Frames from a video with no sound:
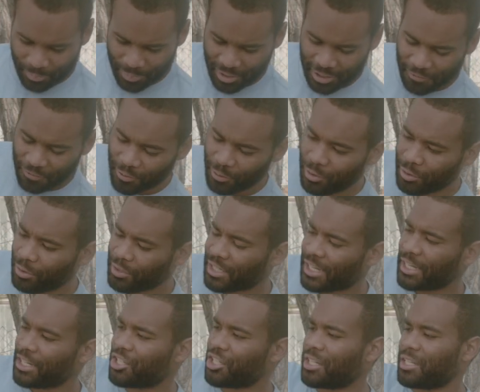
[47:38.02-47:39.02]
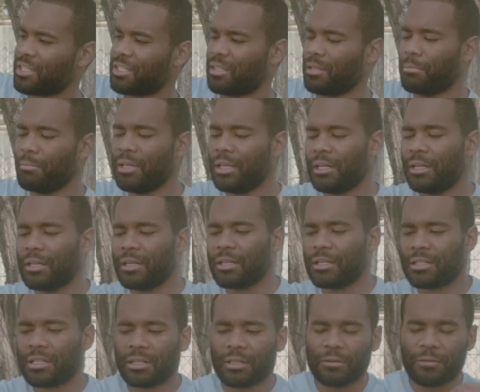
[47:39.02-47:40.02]
But if you digest the
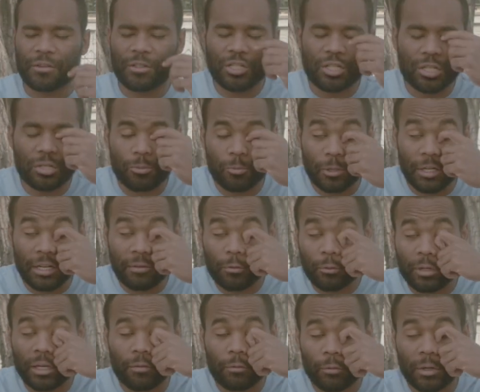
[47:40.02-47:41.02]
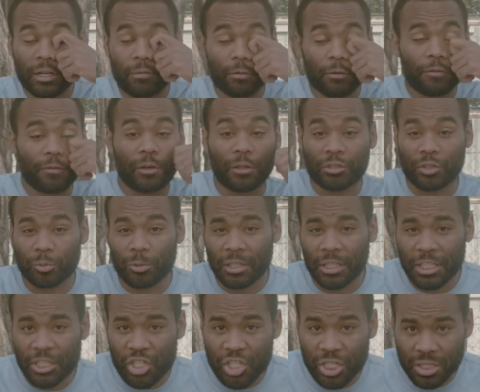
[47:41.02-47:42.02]
media, television, whatever, whatever, whatever, false
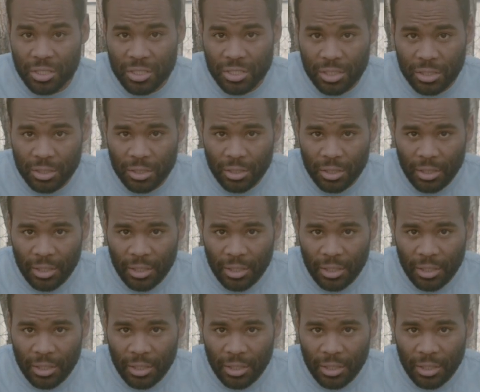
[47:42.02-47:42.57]
religions,